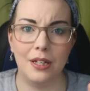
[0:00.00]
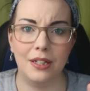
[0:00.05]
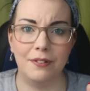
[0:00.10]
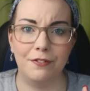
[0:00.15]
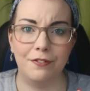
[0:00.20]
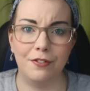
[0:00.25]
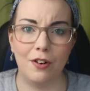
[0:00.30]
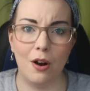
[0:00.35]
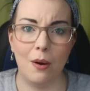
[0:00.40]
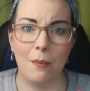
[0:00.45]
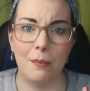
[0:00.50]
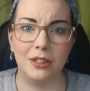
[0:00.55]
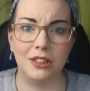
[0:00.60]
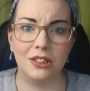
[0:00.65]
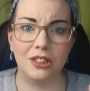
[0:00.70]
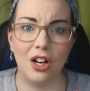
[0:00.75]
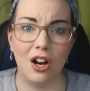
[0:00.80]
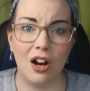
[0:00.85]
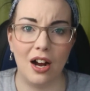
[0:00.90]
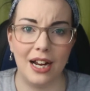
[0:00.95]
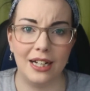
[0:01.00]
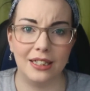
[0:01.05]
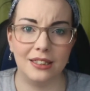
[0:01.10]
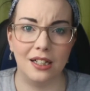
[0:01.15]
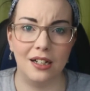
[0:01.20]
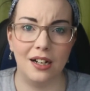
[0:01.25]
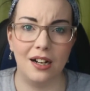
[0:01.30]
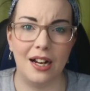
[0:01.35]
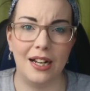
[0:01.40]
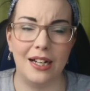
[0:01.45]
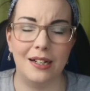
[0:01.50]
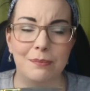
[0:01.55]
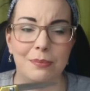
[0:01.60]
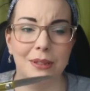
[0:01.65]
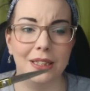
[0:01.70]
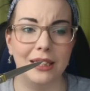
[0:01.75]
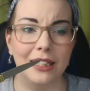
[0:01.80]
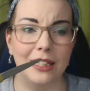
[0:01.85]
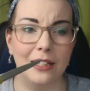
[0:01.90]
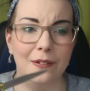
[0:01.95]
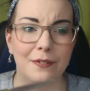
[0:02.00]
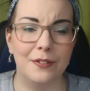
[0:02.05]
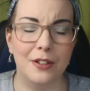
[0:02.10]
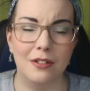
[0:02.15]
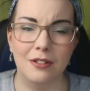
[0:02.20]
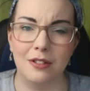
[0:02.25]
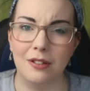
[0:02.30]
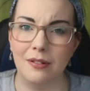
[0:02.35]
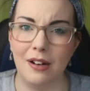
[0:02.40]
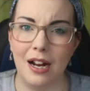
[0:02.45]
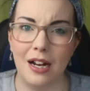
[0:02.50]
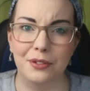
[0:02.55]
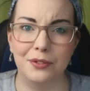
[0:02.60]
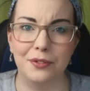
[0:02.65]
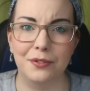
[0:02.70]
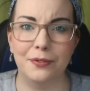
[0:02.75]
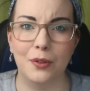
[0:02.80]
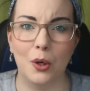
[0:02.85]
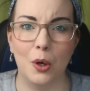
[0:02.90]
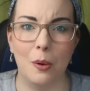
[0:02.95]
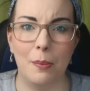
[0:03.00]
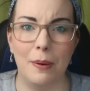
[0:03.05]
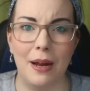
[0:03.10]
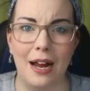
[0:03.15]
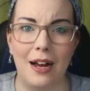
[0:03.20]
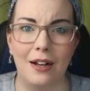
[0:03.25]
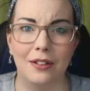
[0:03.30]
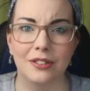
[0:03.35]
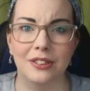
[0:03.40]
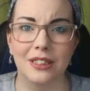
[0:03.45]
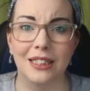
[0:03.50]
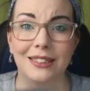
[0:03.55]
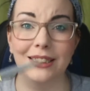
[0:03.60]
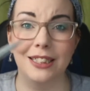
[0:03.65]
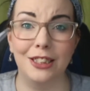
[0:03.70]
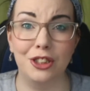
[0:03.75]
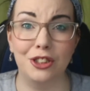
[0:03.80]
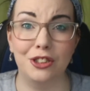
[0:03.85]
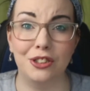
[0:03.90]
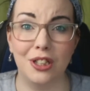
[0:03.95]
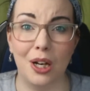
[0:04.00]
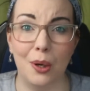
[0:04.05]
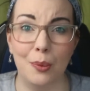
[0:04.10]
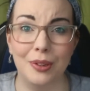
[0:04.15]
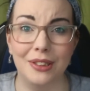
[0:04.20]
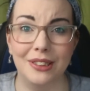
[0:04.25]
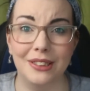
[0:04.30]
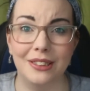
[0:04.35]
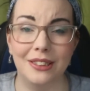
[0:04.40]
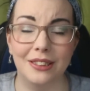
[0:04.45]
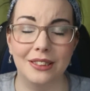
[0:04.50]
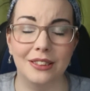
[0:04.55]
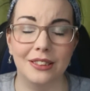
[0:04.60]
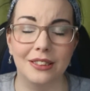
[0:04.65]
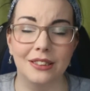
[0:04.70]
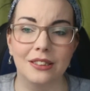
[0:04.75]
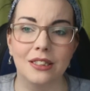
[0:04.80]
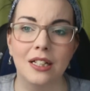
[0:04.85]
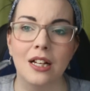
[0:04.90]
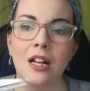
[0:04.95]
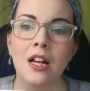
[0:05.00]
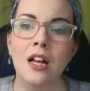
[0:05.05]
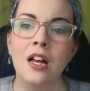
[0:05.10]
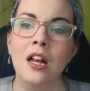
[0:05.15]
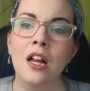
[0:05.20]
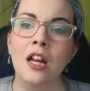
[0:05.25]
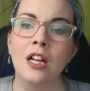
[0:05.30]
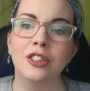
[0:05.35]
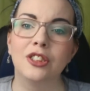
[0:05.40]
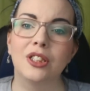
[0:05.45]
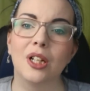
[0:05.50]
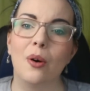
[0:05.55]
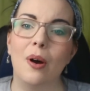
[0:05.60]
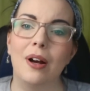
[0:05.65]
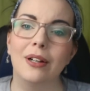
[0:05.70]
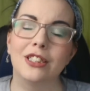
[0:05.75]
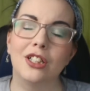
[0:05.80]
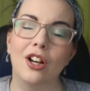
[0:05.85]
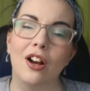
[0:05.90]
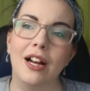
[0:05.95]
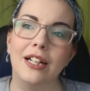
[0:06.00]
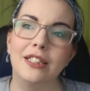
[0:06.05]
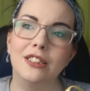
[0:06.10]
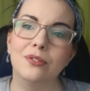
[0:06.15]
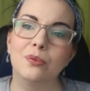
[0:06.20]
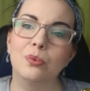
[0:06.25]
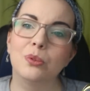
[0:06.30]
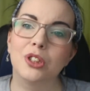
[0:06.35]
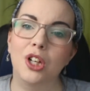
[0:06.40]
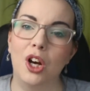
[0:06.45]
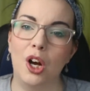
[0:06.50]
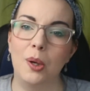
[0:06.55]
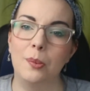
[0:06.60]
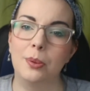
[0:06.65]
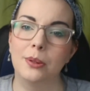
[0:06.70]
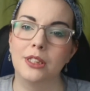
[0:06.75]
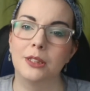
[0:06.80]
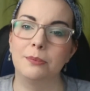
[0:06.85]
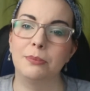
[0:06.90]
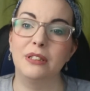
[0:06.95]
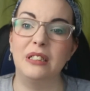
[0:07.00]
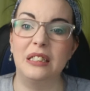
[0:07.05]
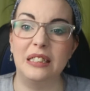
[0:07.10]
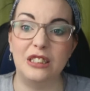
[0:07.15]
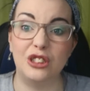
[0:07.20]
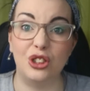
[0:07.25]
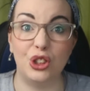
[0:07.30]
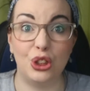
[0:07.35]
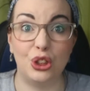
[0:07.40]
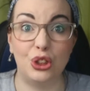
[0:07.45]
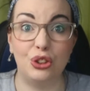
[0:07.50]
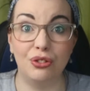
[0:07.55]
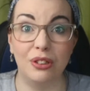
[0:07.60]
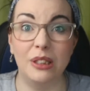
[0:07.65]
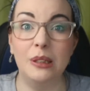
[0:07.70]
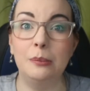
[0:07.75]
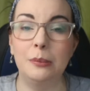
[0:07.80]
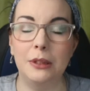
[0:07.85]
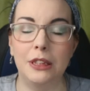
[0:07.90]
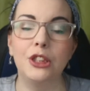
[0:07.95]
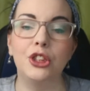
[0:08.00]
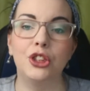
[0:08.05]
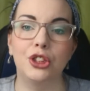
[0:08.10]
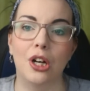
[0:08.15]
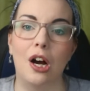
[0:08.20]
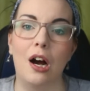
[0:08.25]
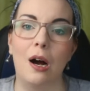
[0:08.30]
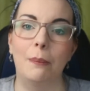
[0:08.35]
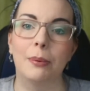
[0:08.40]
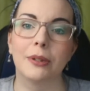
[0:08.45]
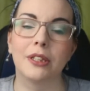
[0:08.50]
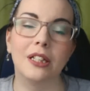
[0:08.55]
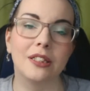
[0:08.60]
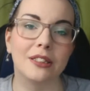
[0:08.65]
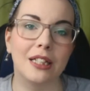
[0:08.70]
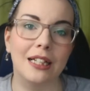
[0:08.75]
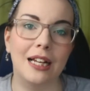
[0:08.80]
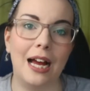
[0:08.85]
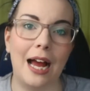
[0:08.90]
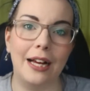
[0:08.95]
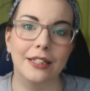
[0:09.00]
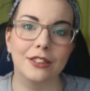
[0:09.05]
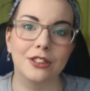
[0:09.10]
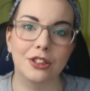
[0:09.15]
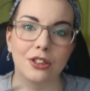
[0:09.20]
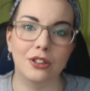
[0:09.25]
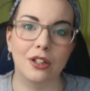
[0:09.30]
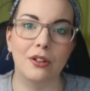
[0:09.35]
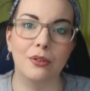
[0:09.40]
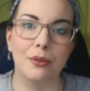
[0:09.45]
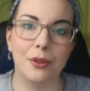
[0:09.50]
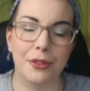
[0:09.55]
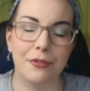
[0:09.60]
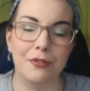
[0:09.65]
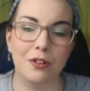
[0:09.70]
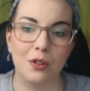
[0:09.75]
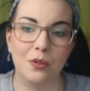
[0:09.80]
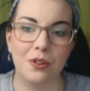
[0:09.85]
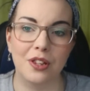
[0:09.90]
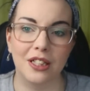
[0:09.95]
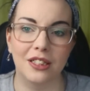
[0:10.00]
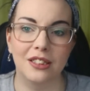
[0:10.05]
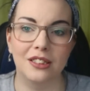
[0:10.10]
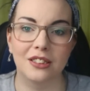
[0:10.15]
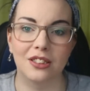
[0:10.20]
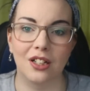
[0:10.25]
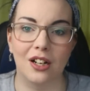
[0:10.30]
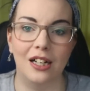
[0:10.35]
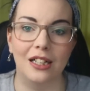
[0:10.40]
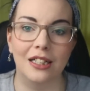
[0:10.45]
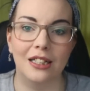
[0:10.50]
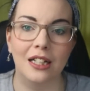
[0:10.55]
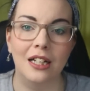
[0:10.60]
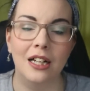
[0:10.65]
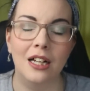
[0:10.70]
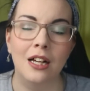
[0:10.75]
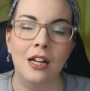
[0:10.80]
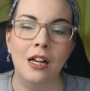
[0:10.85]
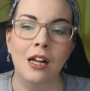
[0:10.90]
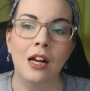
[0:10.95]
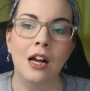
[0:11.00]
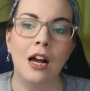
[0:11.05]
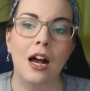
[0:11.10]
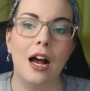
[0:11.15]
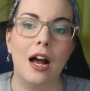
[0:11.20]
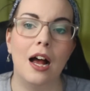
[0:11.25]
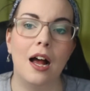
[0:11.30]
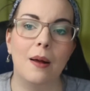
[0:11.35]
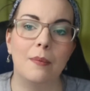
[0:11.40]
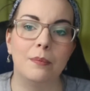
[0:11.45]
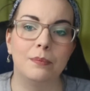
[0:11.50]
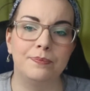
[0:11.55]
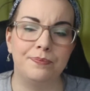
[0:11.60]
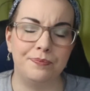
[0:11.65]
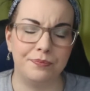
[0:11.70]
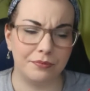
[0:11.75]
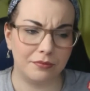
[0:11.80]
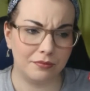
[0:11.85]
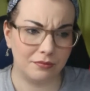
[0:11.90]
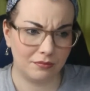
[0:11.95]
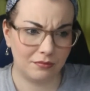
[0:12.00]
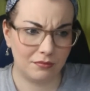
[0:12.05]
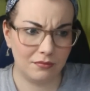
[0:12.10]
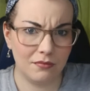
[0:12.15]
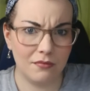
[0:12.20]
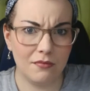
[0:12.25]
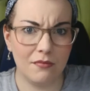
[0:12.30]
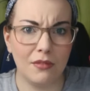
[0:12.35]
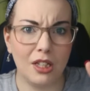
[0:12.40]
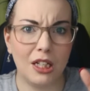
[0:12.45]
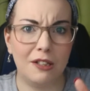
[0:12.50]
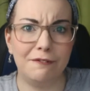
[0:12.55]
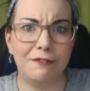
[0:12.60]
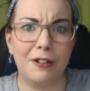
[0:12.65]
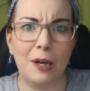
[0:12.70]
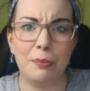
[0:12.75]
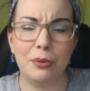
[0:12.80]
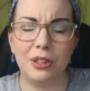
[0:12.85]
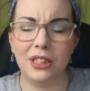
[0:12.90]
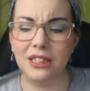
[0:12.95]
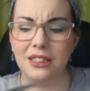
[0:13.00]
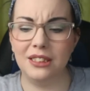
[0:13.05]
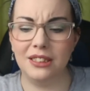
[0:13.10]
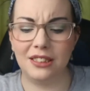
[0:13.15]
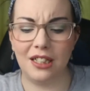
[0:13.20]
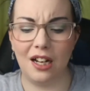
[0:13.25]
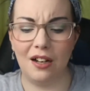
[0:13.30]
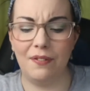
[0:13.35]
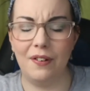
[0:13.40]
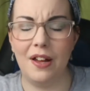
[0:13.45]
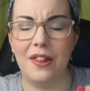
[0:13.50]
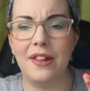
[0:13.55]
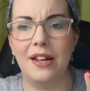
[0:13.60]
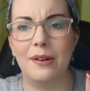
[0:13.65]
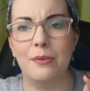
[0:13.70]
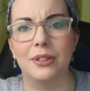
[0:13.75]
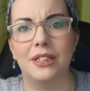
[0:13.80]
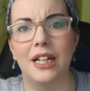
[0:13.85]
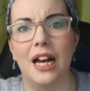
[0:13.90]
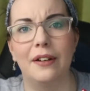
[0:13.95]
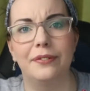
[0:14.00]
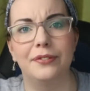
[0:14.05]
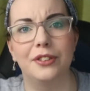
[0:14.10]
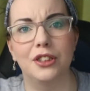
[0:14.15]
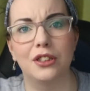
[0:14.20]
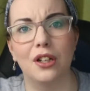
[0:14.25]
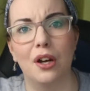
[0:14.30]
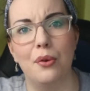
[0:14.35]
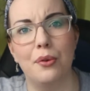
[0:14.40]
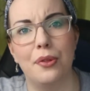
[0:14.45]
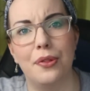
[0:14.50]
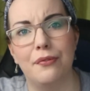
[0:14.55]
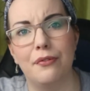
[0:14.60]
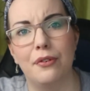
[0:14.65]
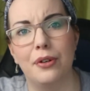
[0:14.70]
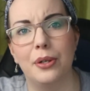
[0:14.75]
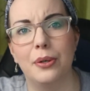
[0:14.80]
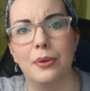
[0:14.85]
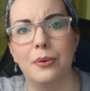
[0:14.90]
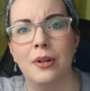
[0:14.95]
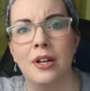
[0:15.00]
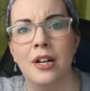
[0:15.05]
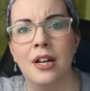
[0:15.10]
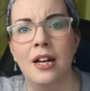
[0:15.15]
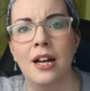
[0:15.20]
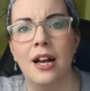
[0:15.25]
from Tiger. I believe they were around £4. They said sewing scissors, so I kind of was hoping they'd be extremely sharp, because they had to go through things like fabric and stuff, and they would have to go through